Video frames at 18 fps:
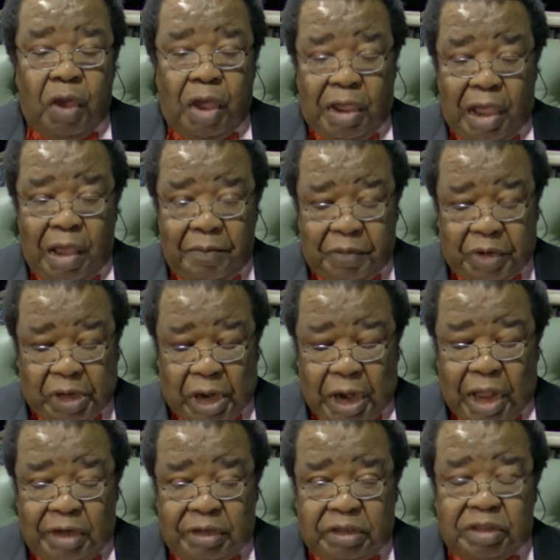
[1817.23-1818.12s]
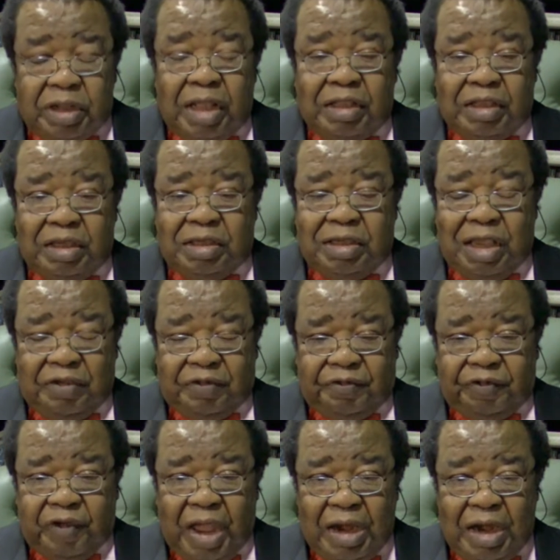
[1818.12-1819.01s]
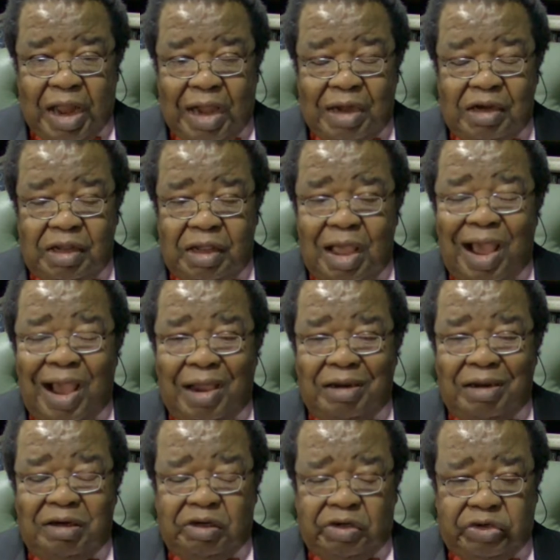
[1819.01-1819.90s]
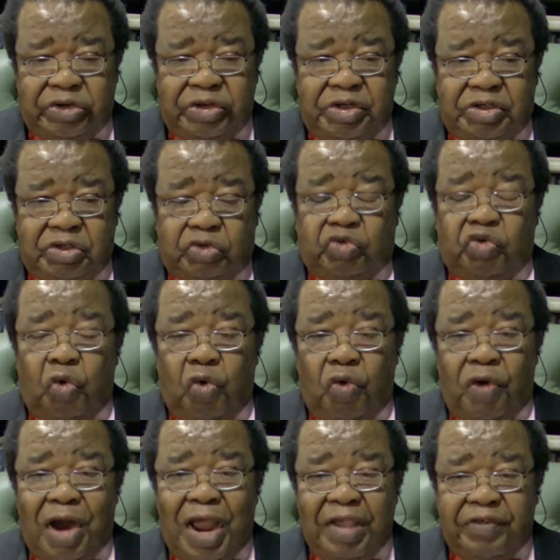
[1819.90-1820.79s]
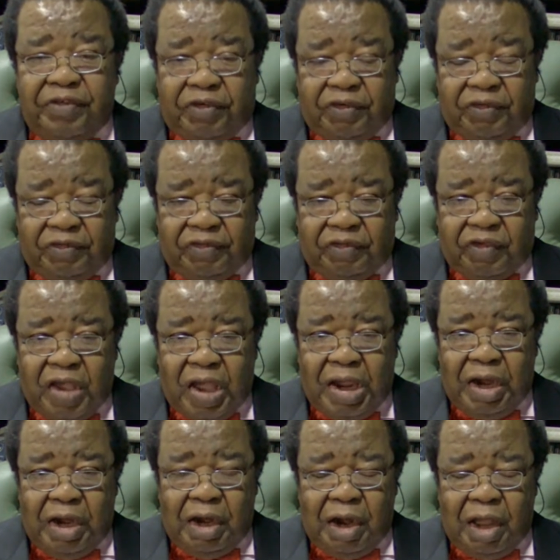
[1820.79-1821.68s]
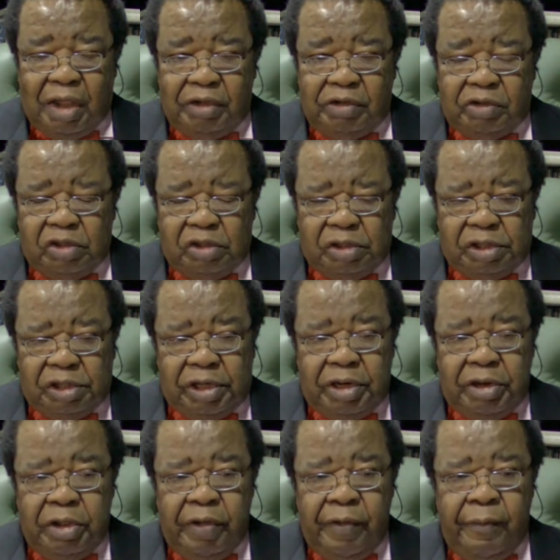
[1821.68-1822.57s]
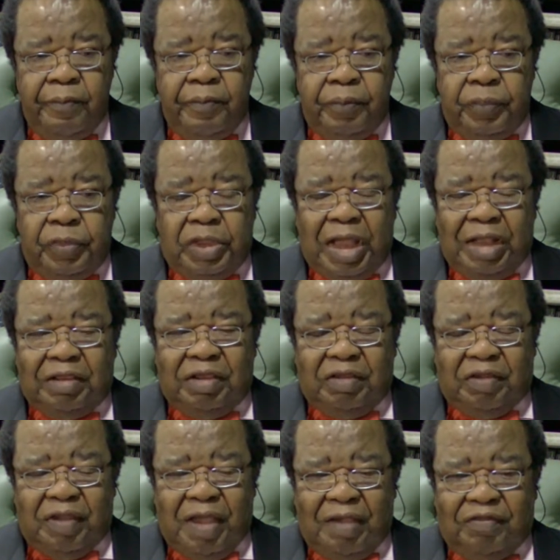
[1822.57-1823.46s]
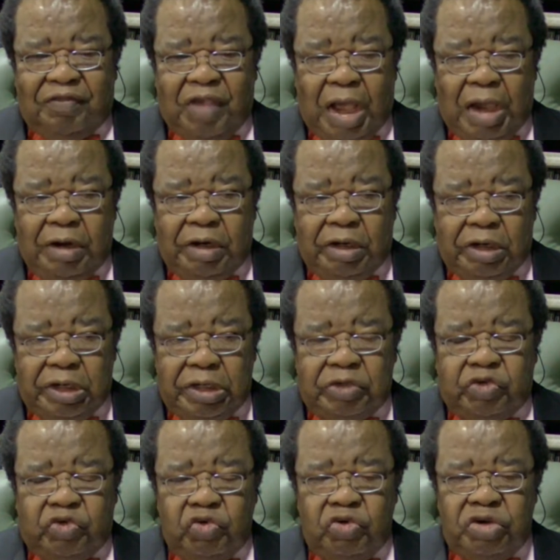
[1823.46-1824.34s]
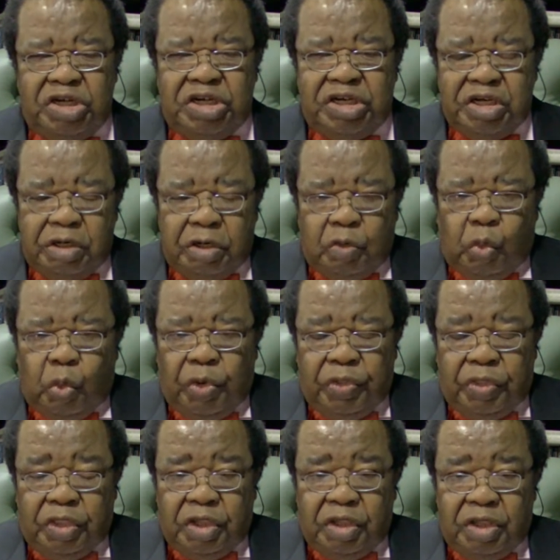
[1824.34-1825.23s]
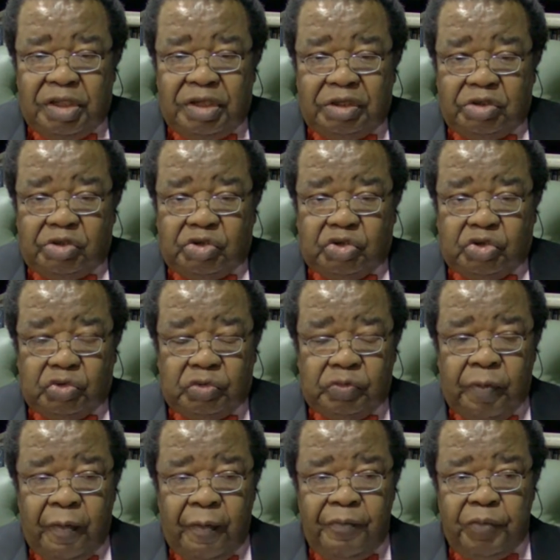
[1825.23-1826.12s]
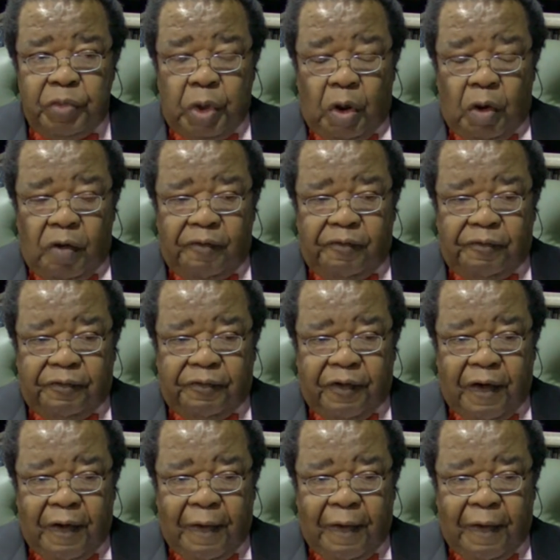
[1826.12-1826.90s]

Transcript: So I am glad that it has finally agreed to register in Nigeria, that it has agreed to deal with the issue of